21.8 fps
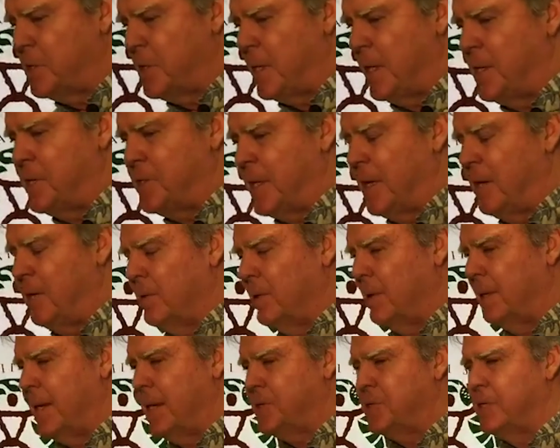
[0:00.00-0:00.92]
case out
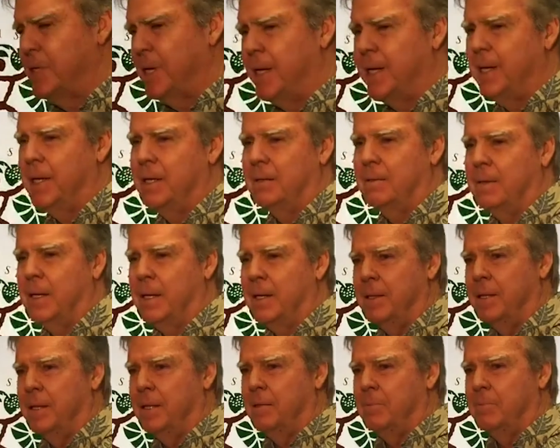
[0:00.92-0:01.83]
last night, I
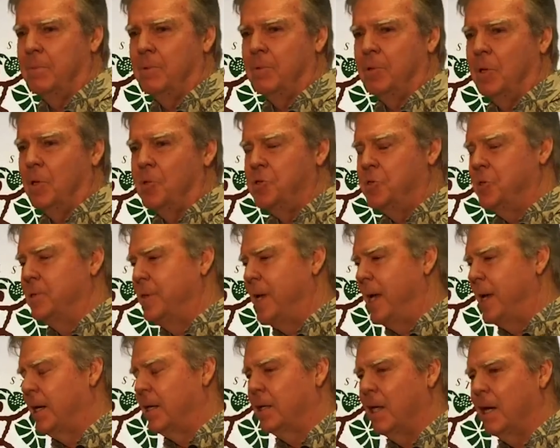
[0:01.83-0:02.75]
think close to
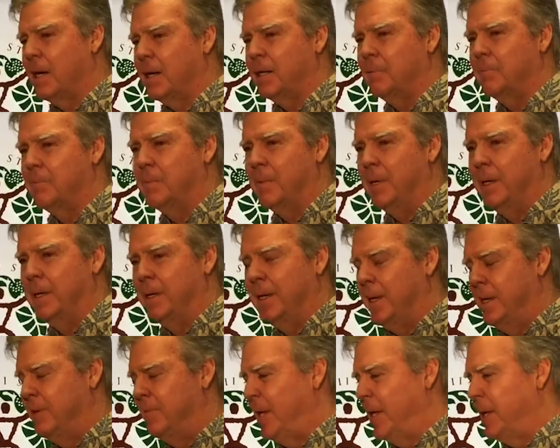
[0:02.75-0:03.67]
9 o'clock in the
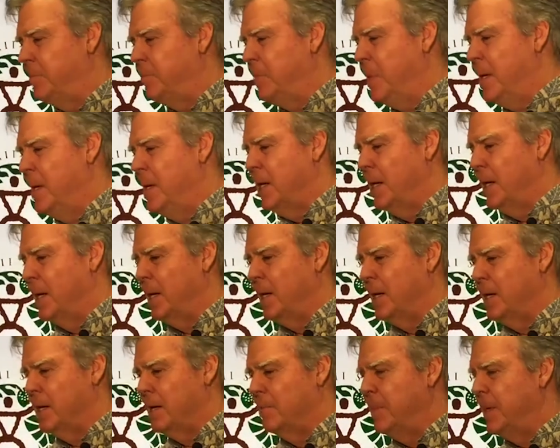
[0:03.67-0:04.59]
evening,
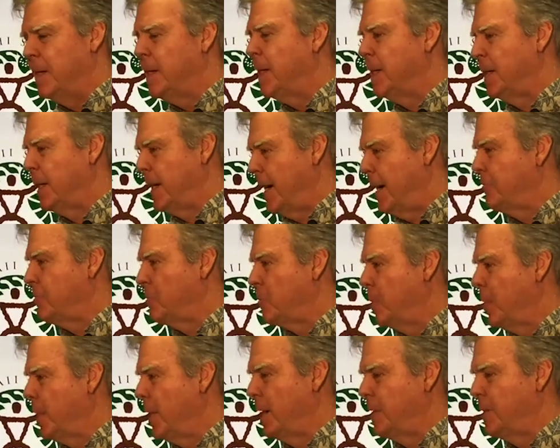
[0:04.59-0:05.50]
immediately after
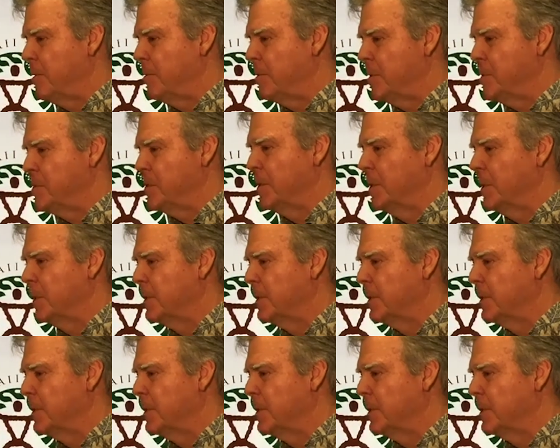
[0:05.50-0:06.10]
we got the result.